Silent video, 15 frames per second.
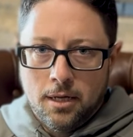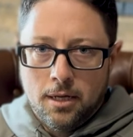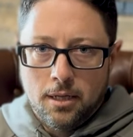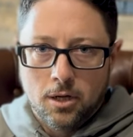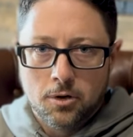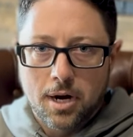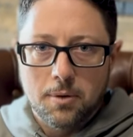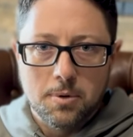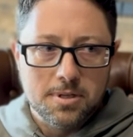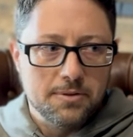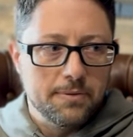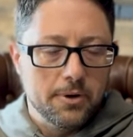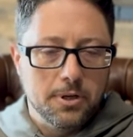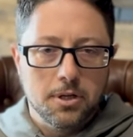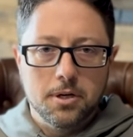Learned I wasn't
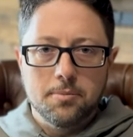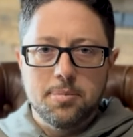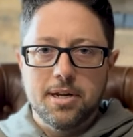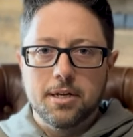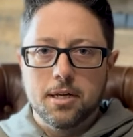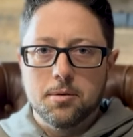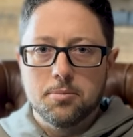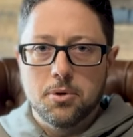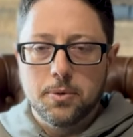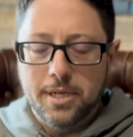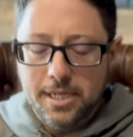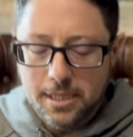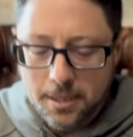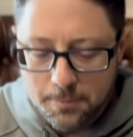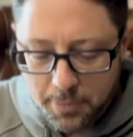very good at being an
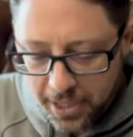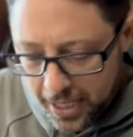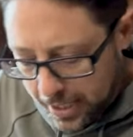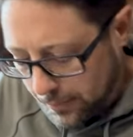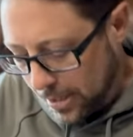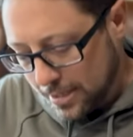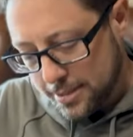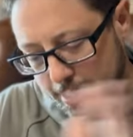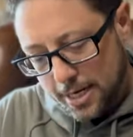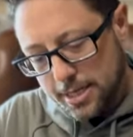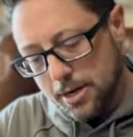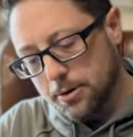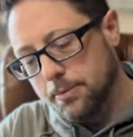employee. But anyway, side note,